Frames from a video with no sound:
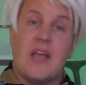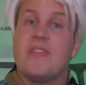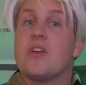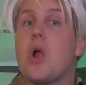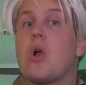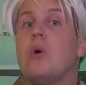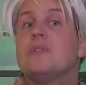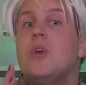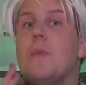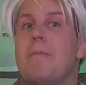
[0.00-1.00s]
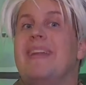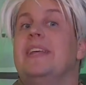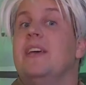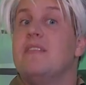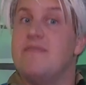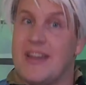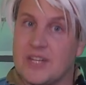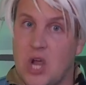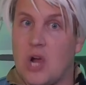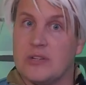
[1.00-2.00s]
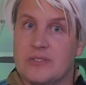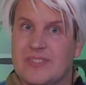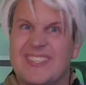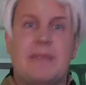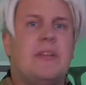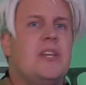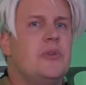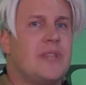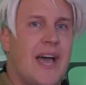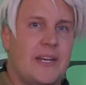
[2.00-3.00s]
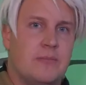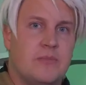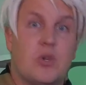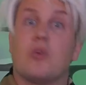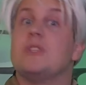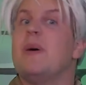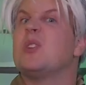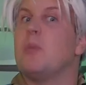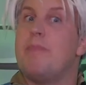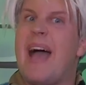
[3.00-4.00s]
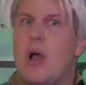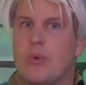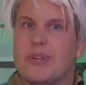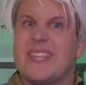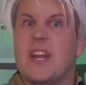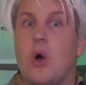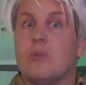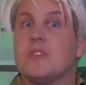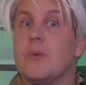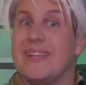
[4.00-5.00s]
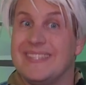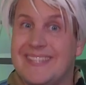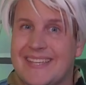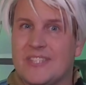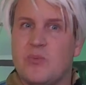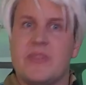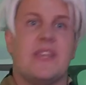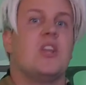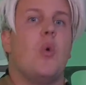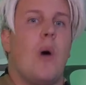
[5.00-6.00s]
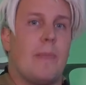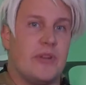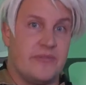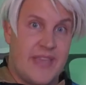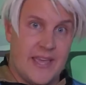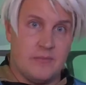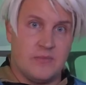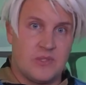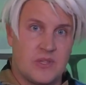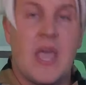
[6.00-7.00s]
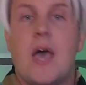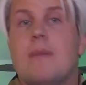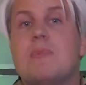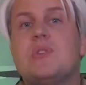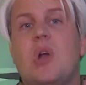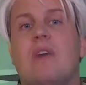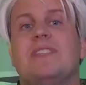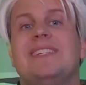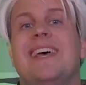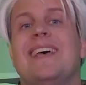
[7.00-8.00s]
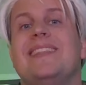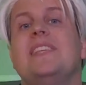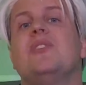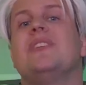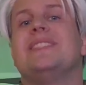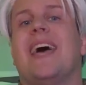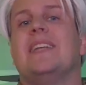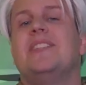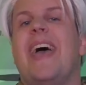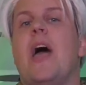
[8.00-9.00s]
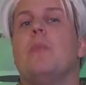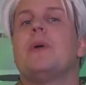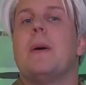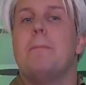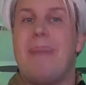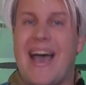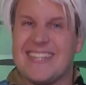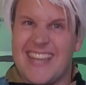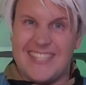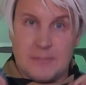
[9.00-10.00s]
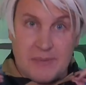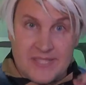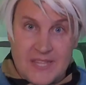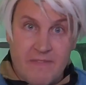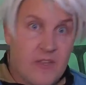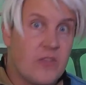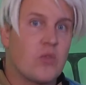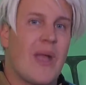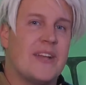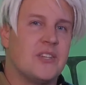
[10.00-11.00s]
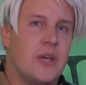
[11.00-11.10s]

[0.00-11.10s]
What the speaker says: There are also many event cards, limited use items, or special powers that also exist within cooperative games. Most often, these are designed to help combat a specific threat,